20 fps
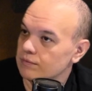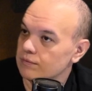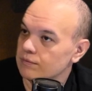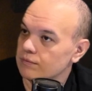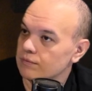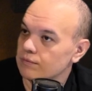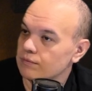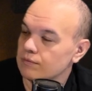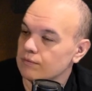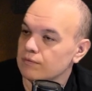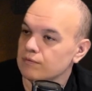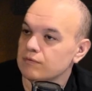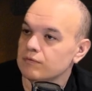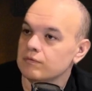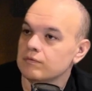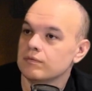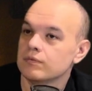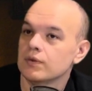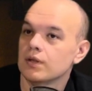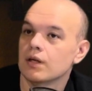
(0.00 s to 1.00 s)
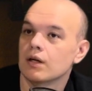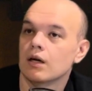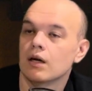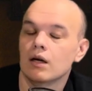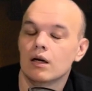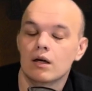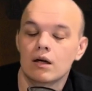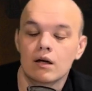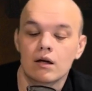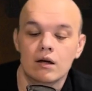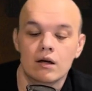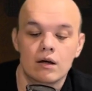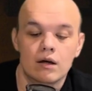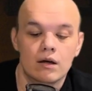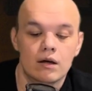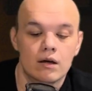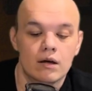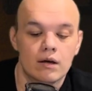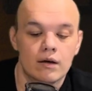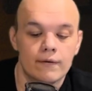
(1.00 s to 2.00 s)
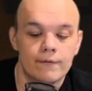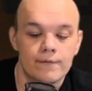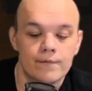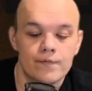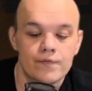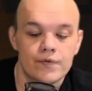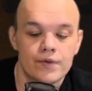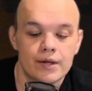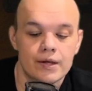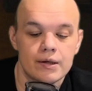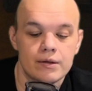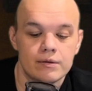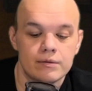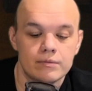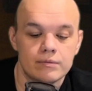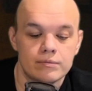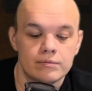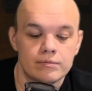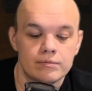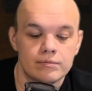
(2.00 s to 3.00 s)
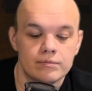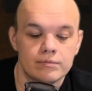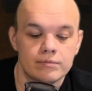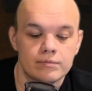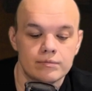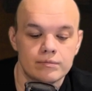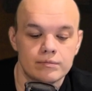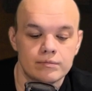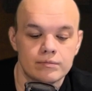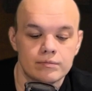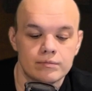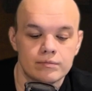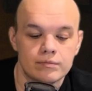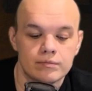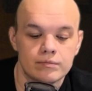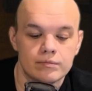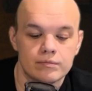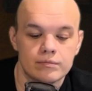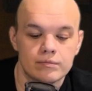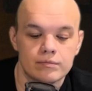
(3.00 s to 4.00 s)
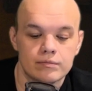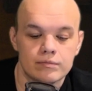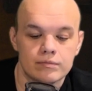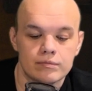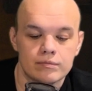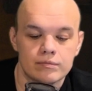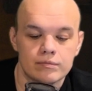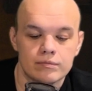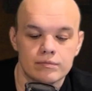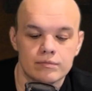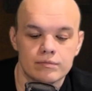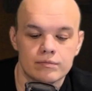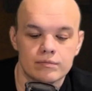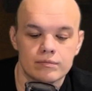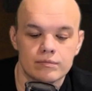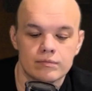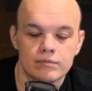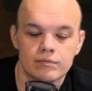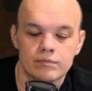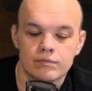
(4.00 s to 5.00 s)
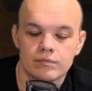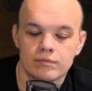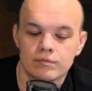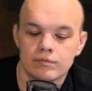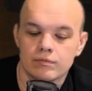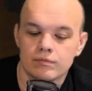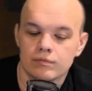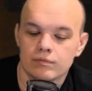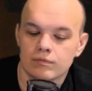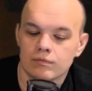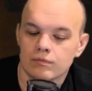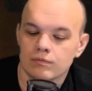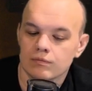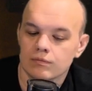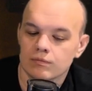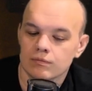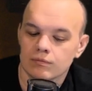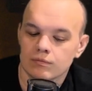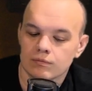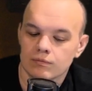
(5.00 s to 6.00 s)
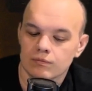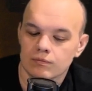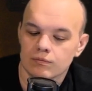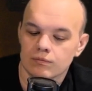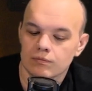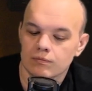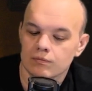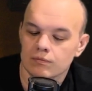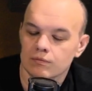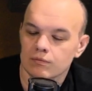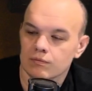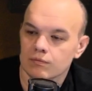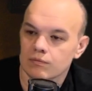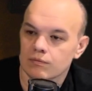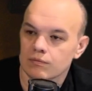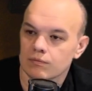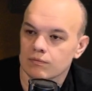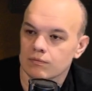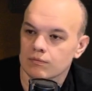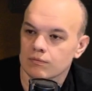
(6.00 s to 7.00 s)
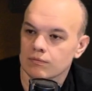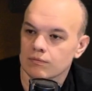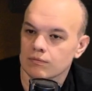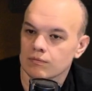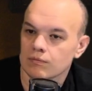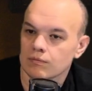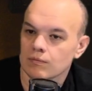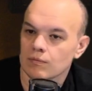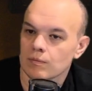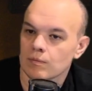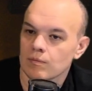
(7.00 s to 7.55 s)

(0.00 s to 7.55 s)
(not speaking)